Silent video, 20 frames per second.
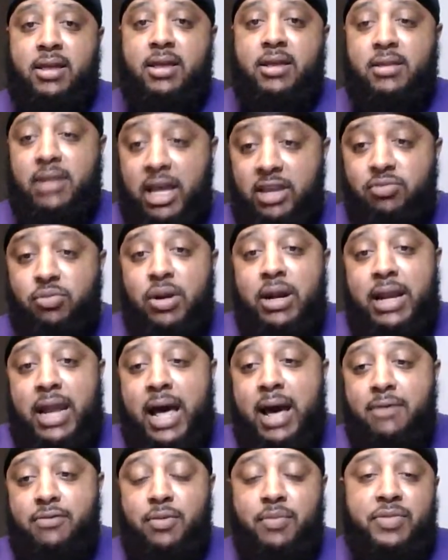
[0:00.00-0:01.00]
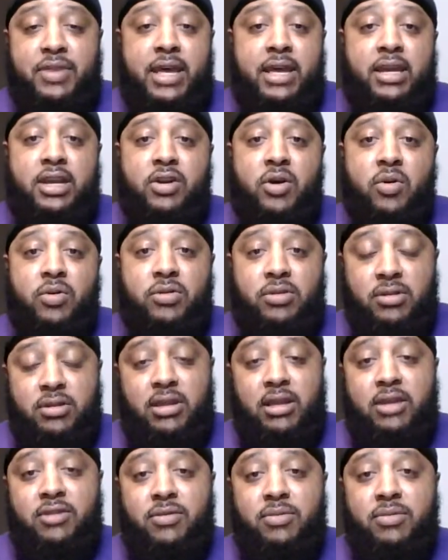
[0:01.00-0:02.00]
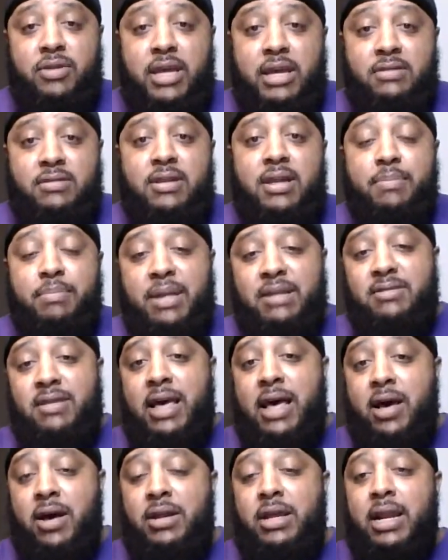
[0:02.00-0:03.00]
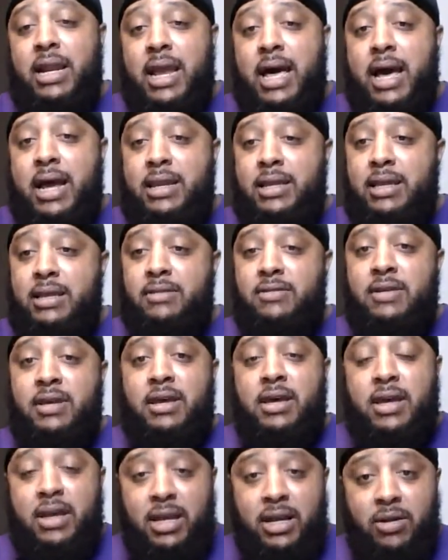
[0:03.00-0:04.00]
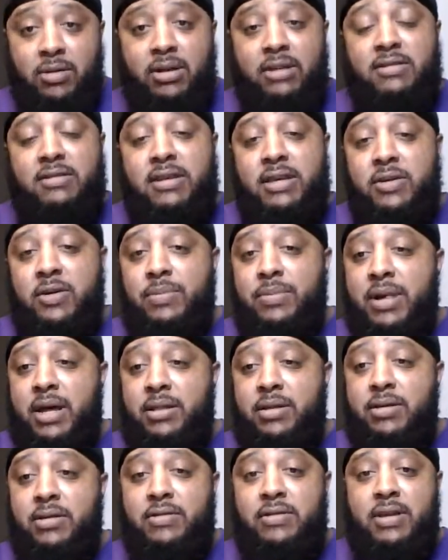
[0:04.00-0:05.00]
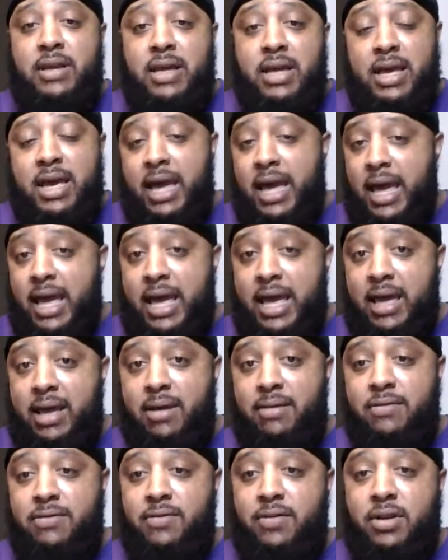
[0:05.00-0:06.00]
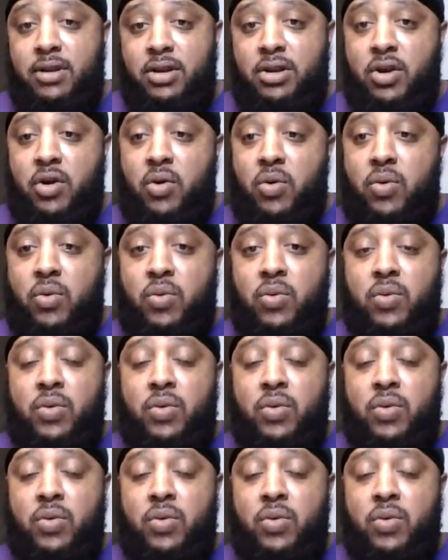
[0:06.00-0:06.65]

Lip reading: That's what a lot of them, that's the mentality a lot of these single mothers have, and